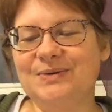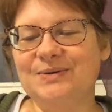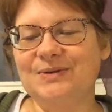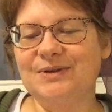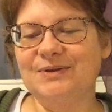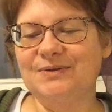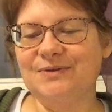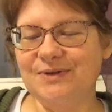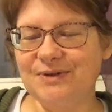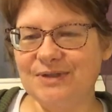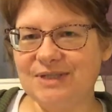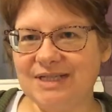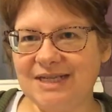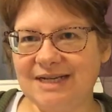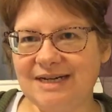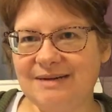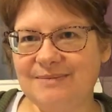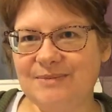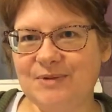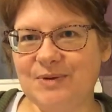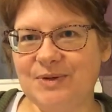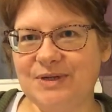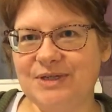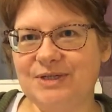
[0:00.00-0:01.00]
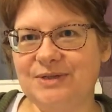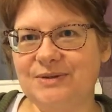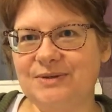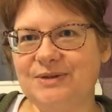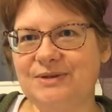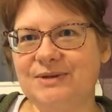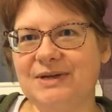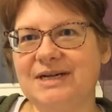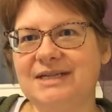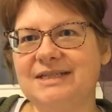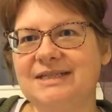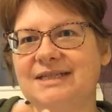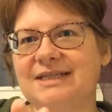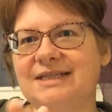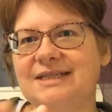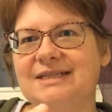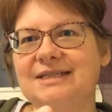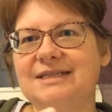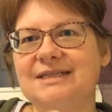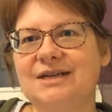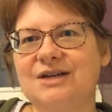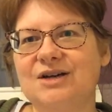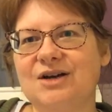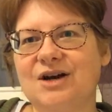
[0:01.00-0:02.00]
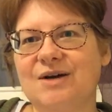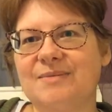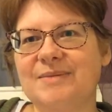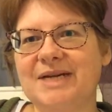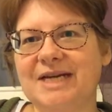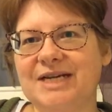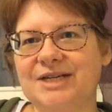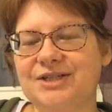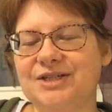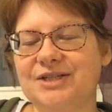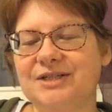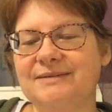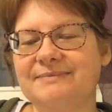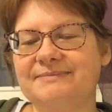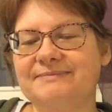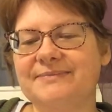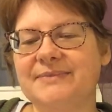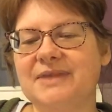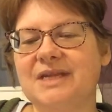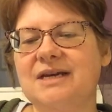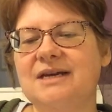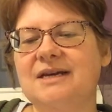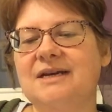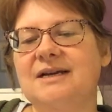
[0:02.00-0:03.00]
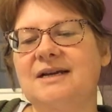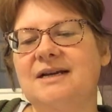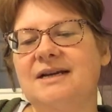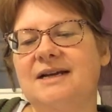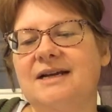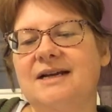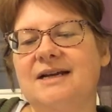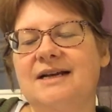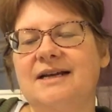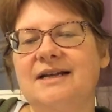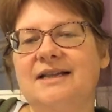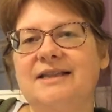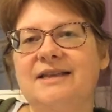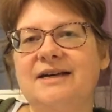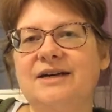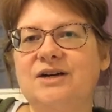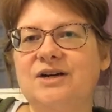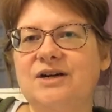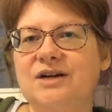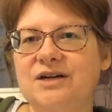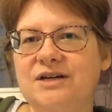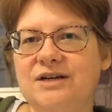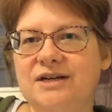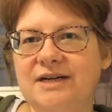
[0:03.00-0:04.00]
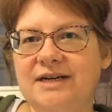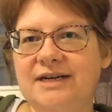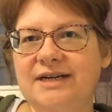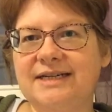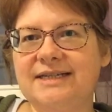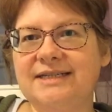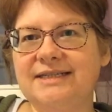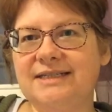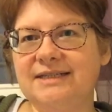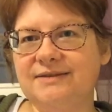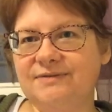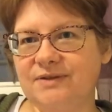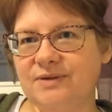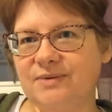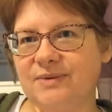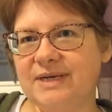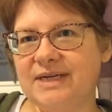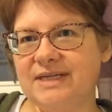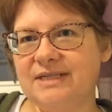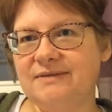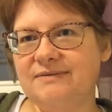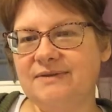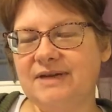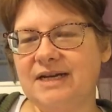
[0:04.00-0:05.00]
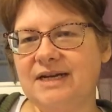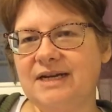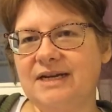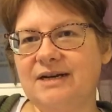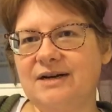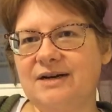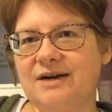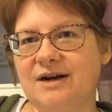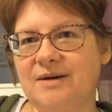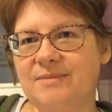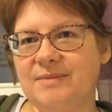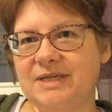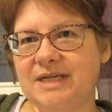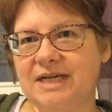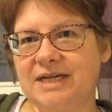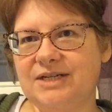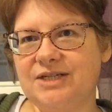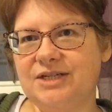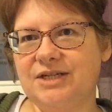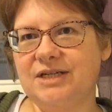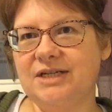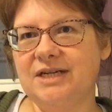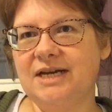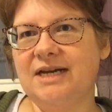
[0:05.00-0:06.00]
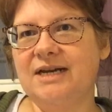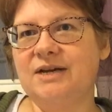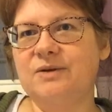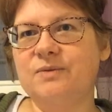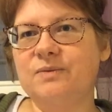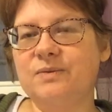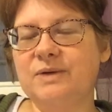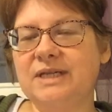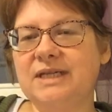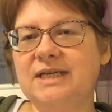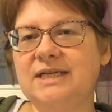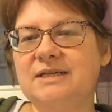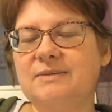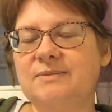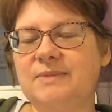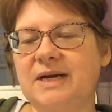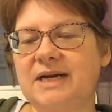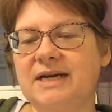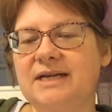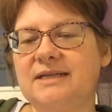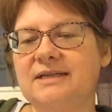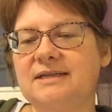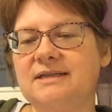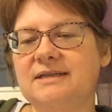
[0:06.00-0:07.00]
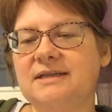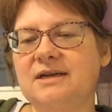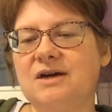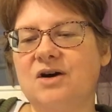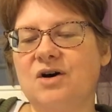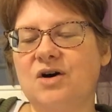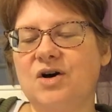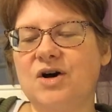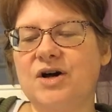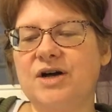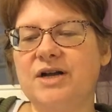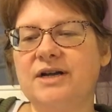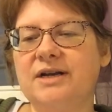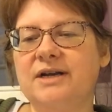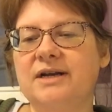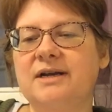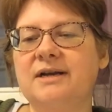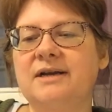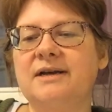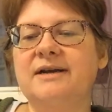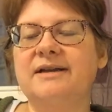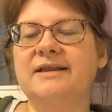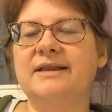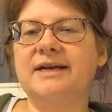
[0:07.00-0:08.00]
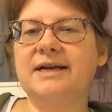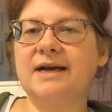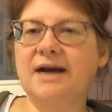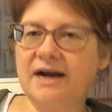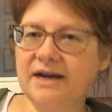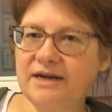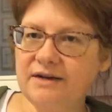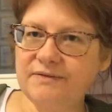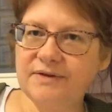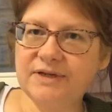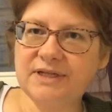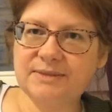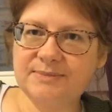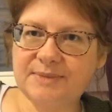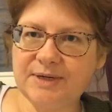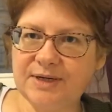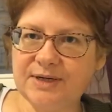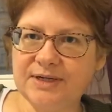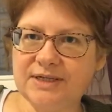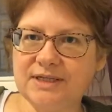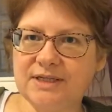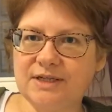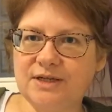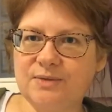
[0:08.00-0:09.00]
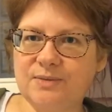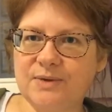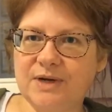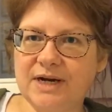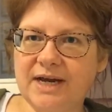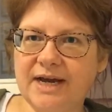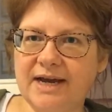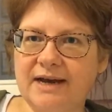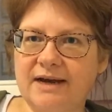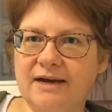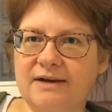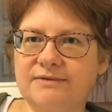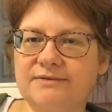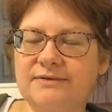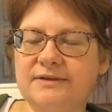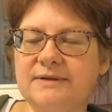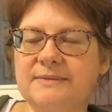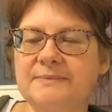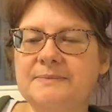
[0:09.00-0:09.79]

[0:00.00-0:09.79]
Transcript: the first thing I'm going to address is accommodation. There are different ways of getting accommodation, and it really depends on the kind of experience that you want to have.